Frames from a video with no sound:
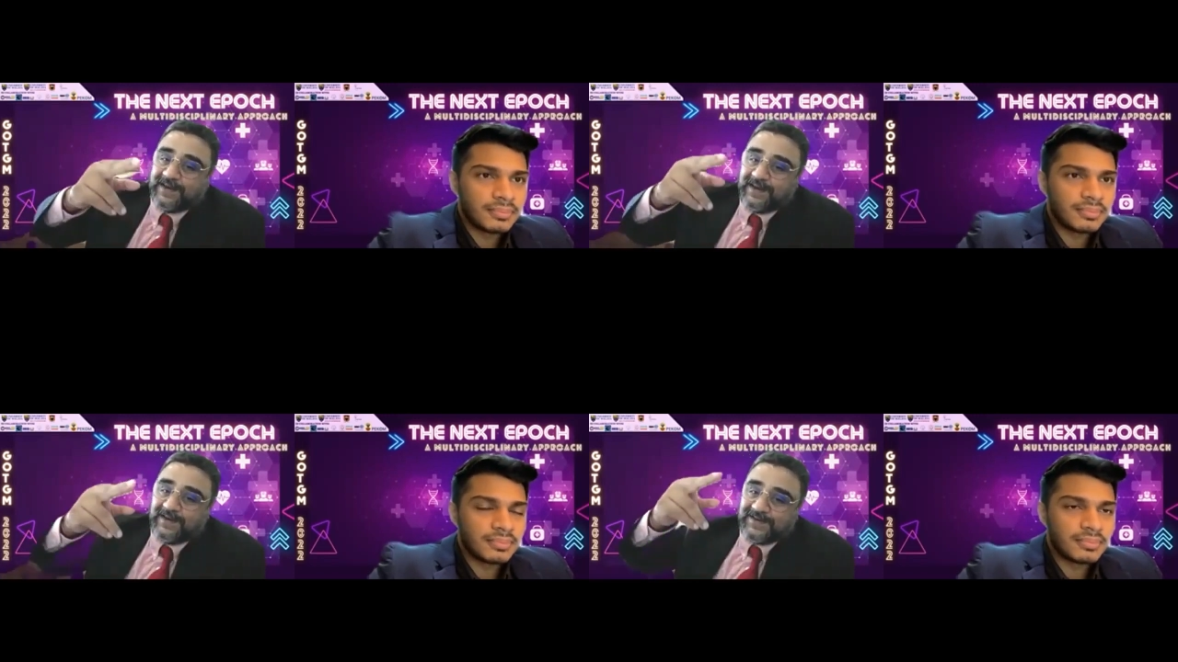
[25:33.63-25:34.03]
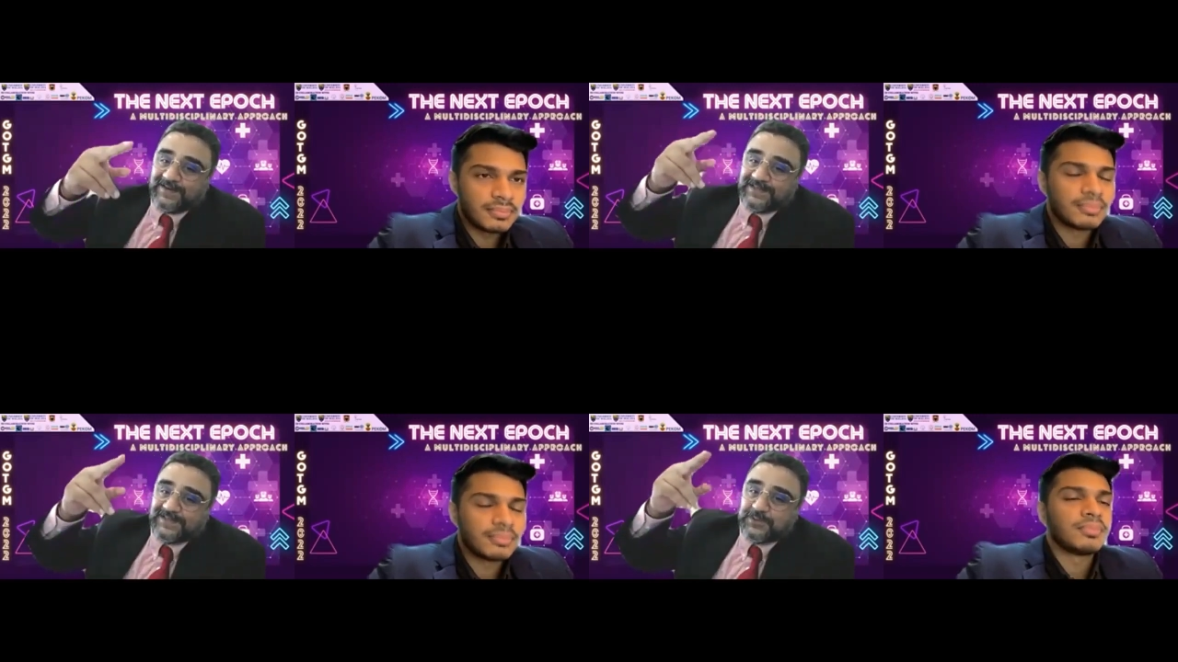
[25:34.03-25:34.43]

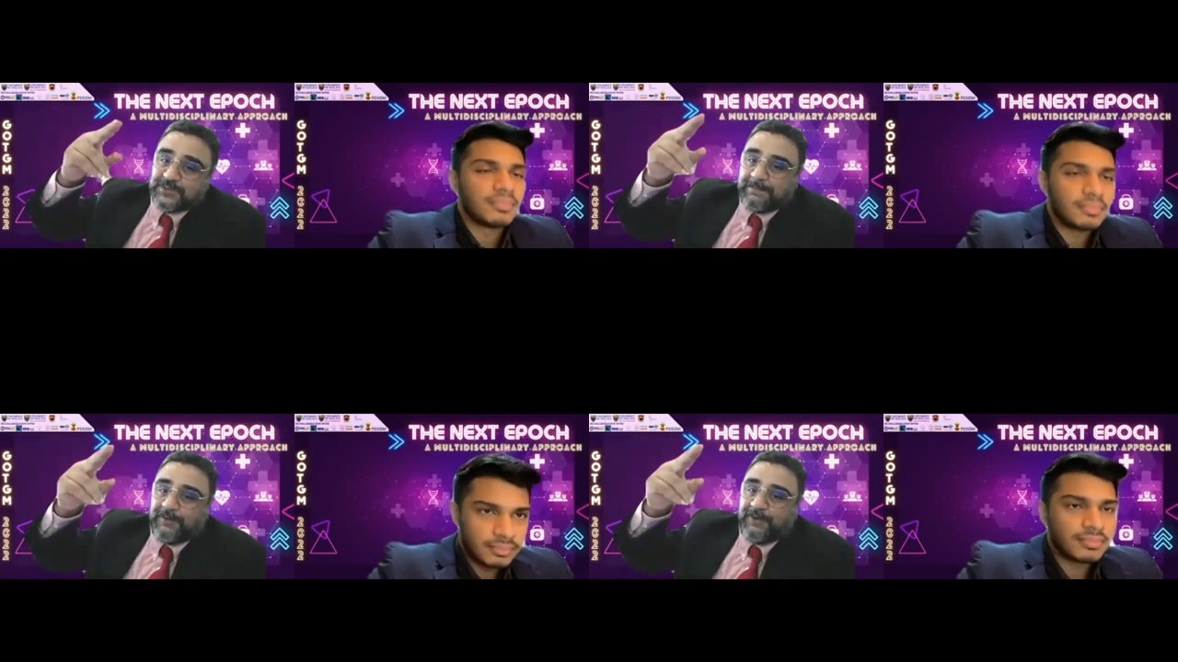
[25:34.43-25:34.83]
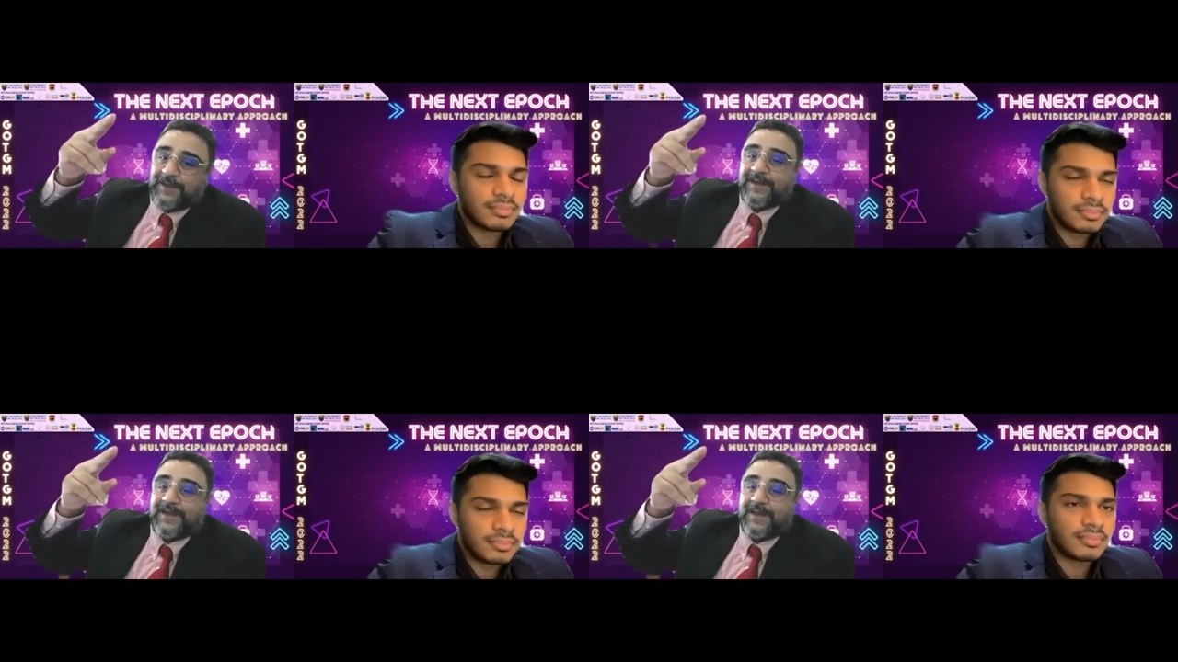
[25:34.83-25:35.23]
Speaker 1: increases to a
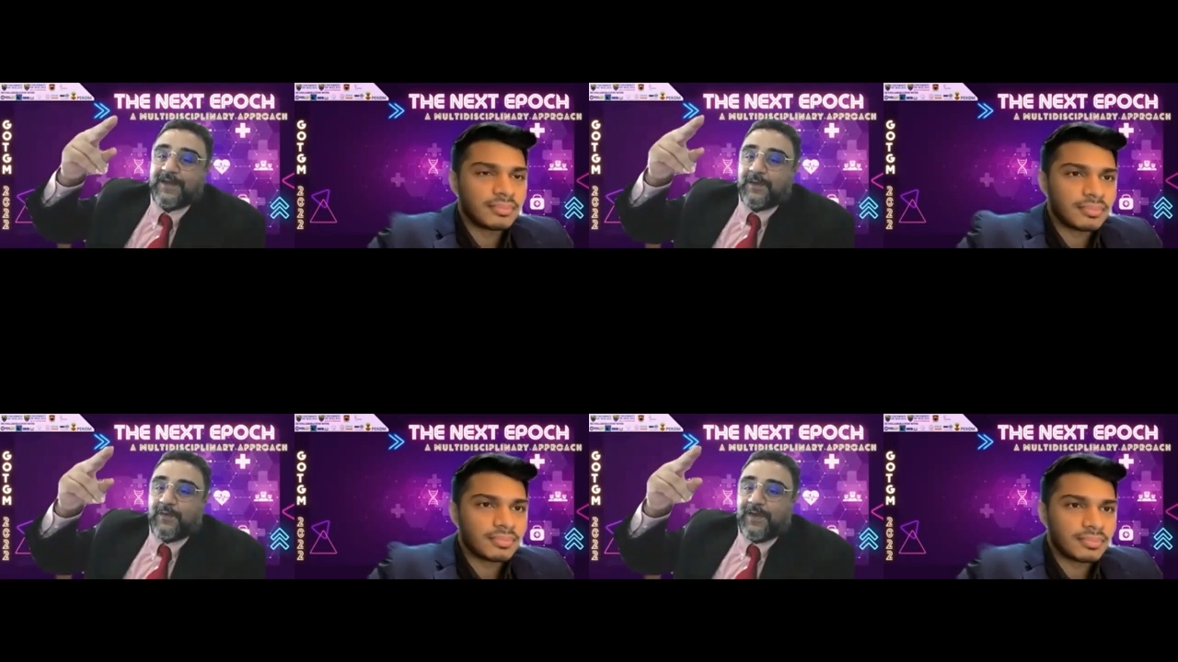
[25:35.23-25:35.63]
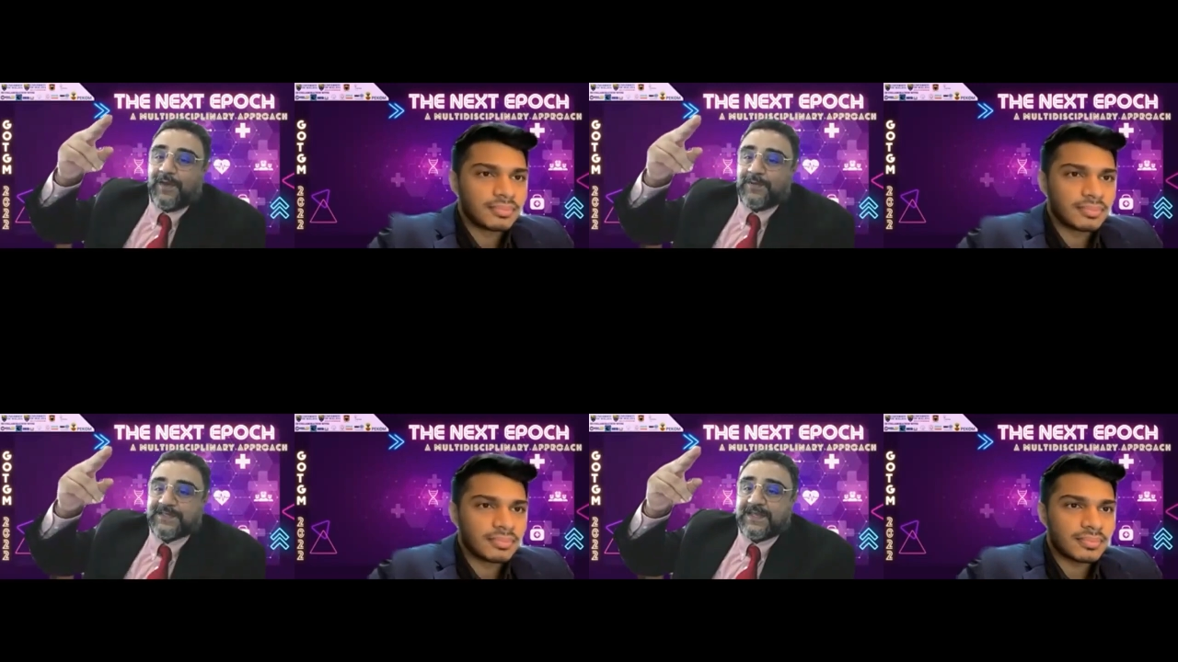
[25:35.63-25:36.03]
point where
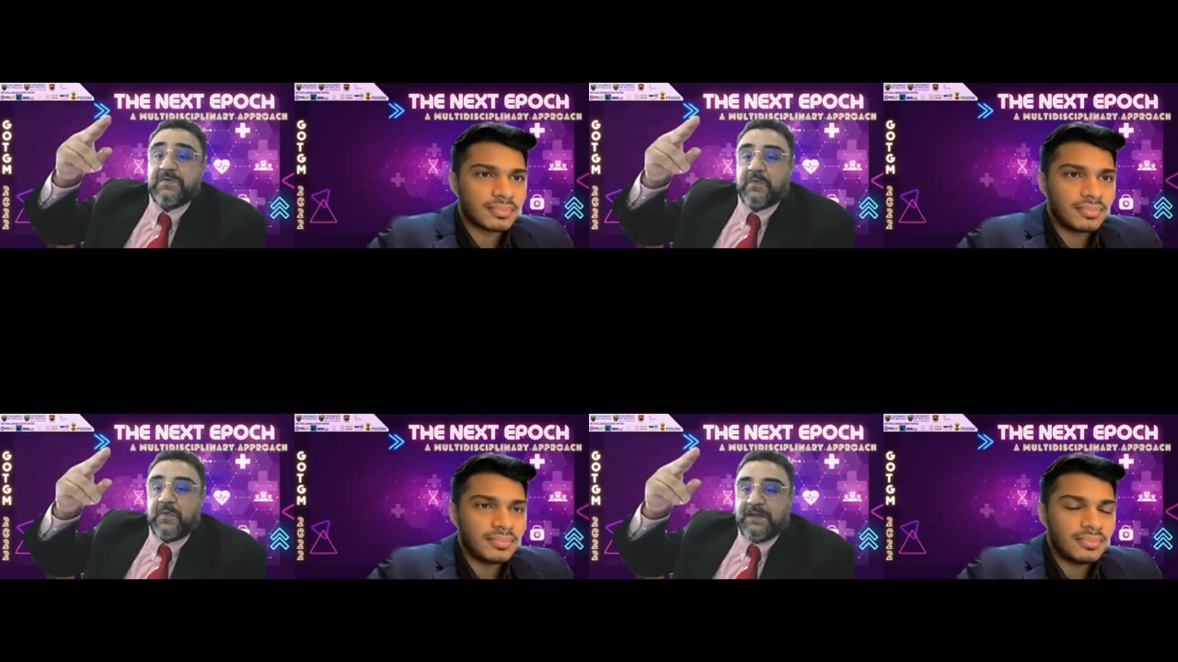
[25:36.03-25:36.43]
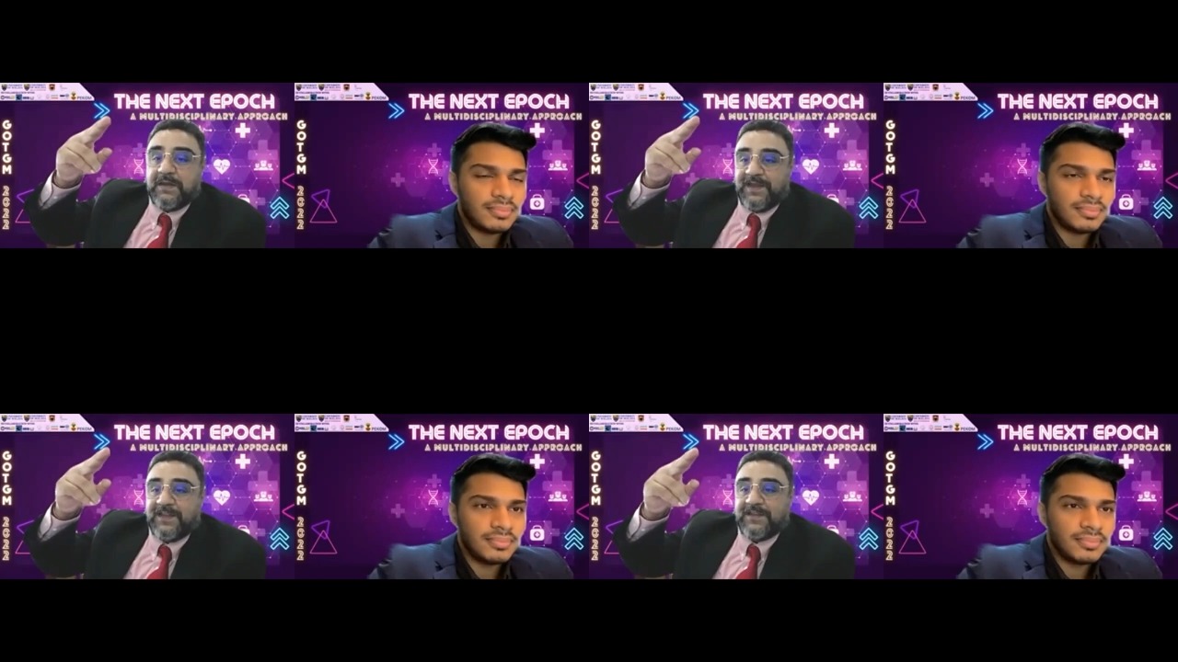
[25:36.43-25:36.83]
we say, wait a
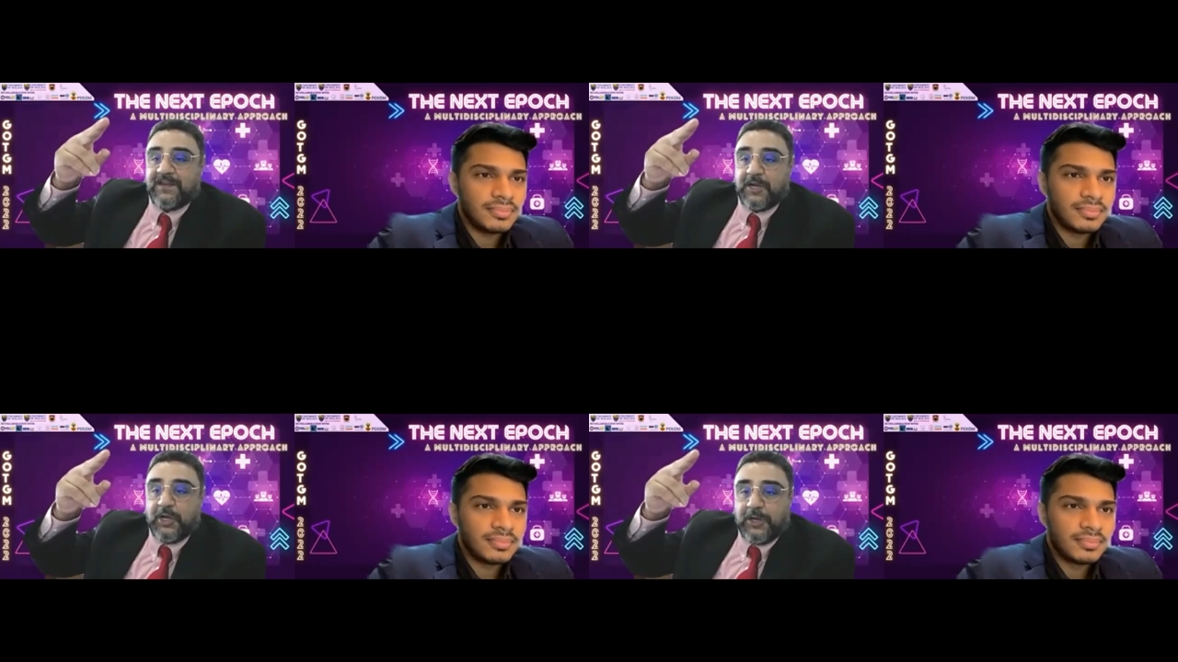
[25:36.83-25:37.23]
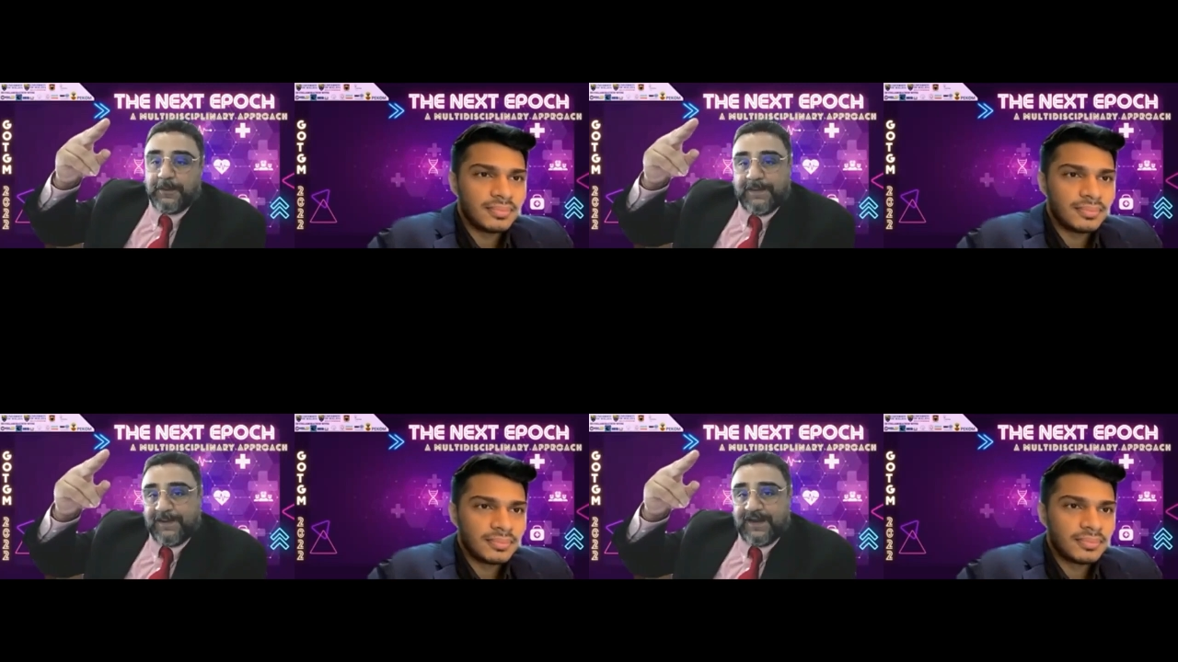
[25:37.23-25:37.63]
minute, a lot of
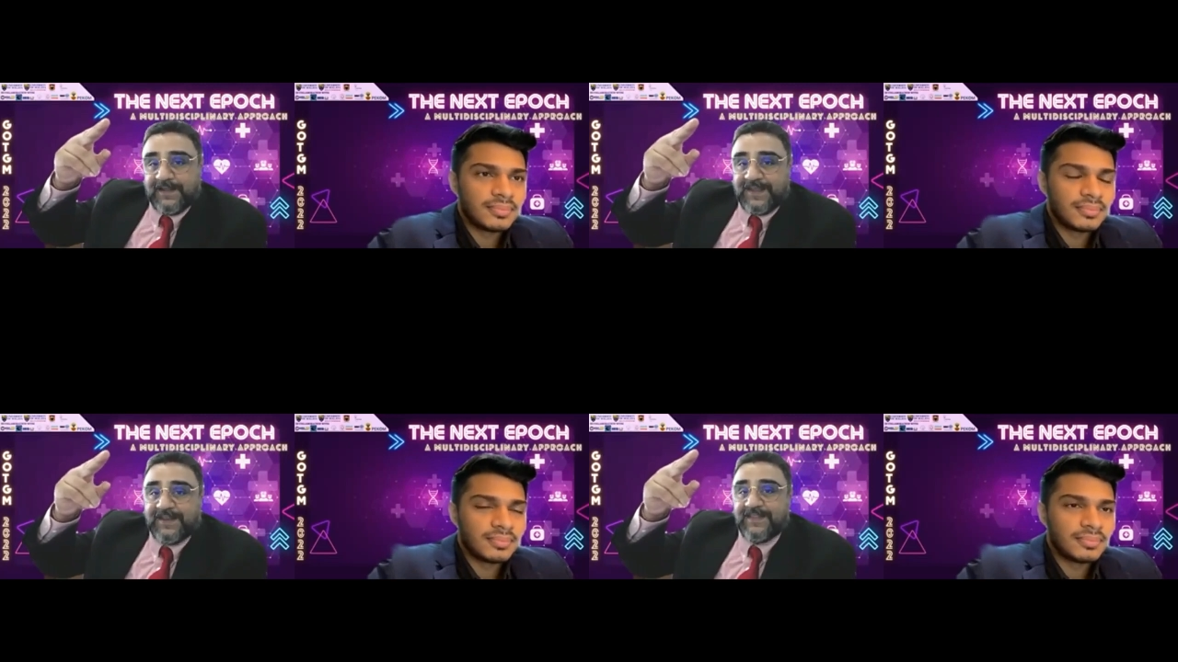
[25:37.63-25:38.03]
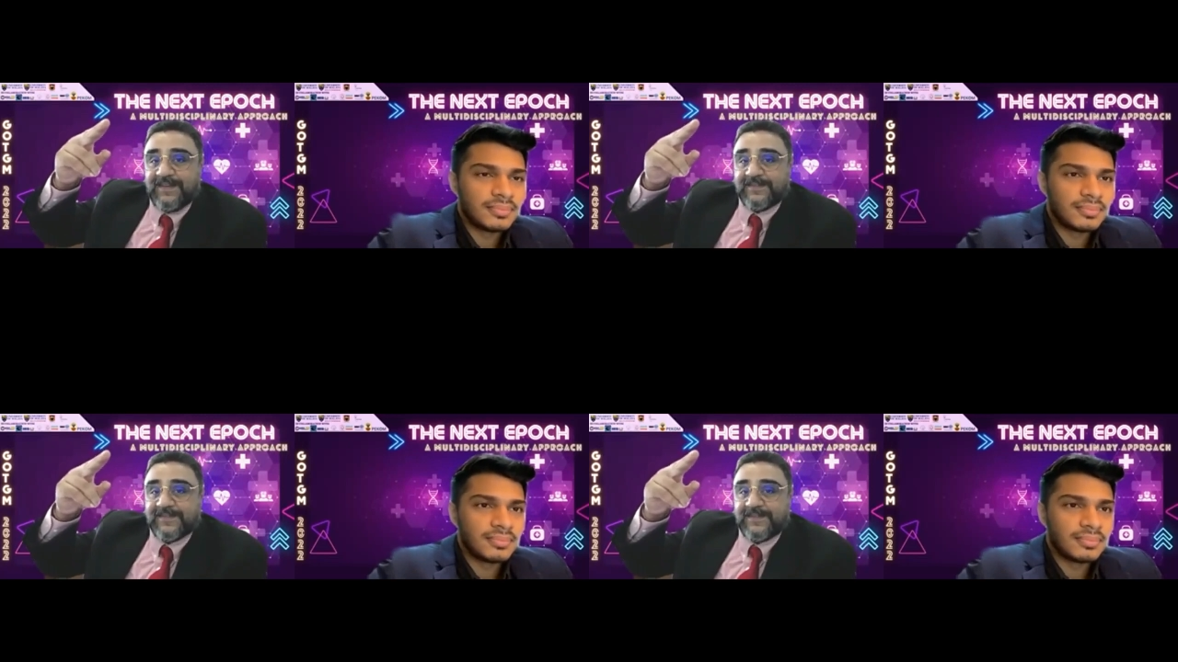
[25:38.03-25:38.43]
people are taking
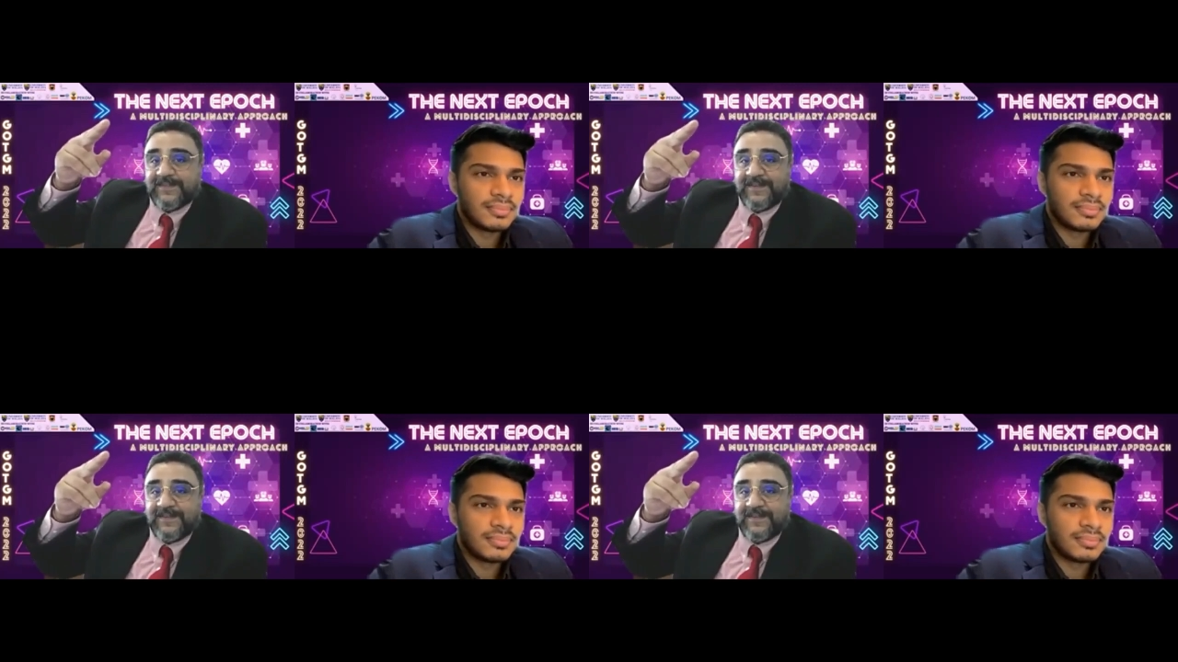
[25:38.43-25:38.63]
this.